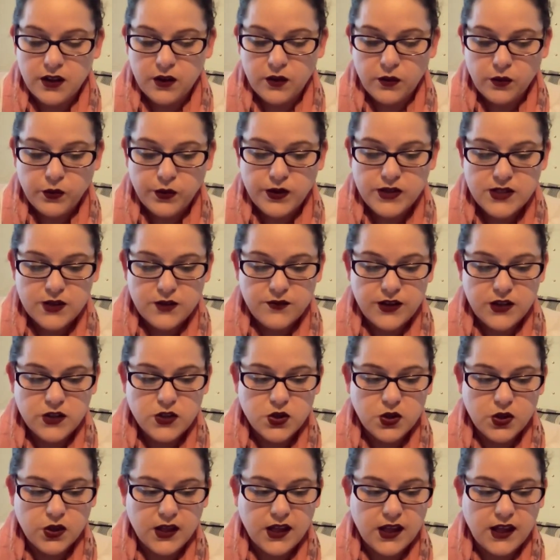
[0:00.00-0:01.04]
was
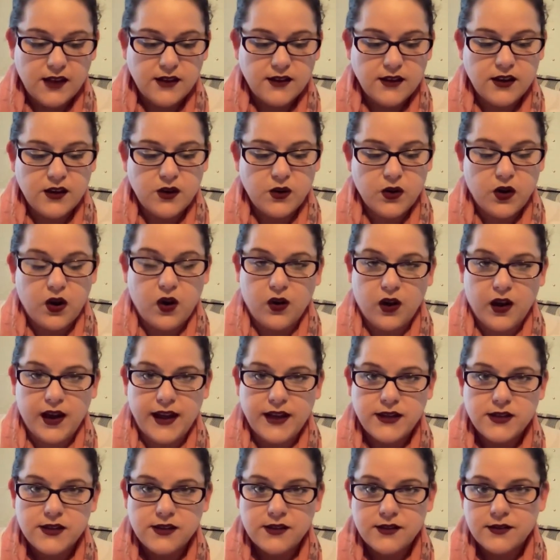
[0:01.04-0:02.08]
eventually, you know,
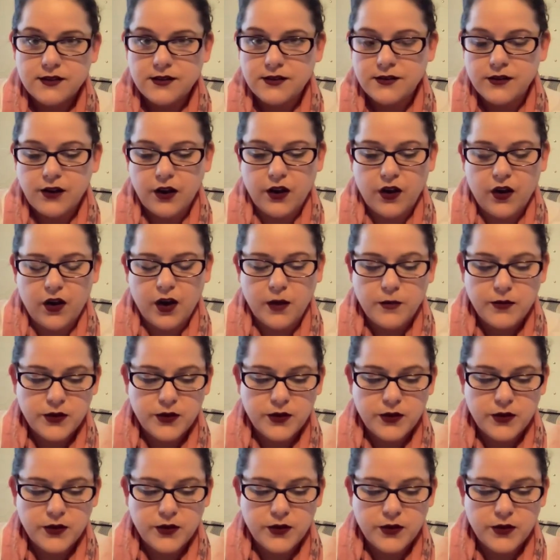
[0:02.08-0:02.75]
not caught,